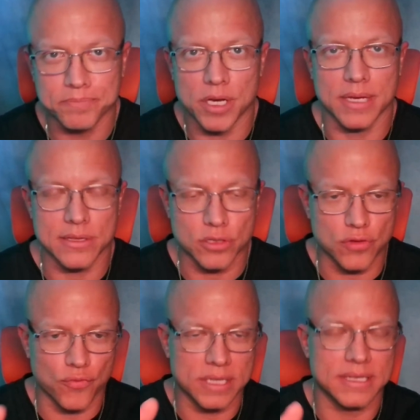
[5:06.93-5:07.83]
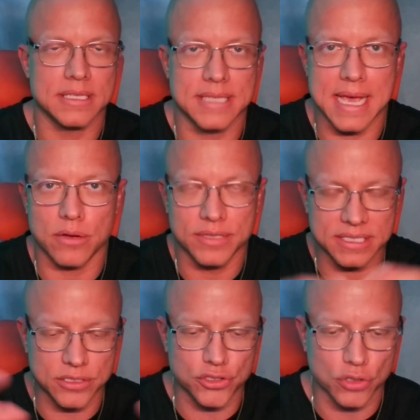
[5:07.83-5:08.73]
Okay, so you've written this down.
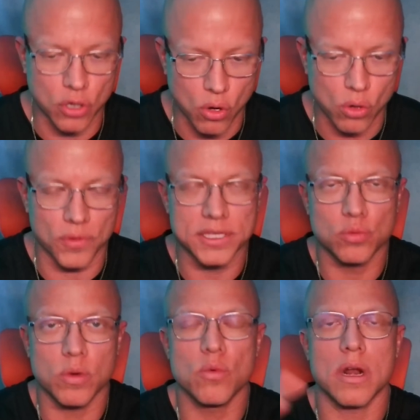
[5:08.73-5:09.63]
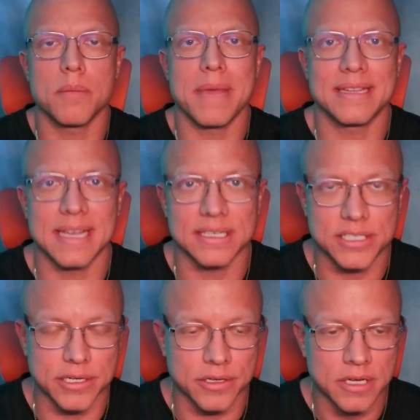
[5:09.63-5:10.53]
This is your goal. This is what you want to make next year.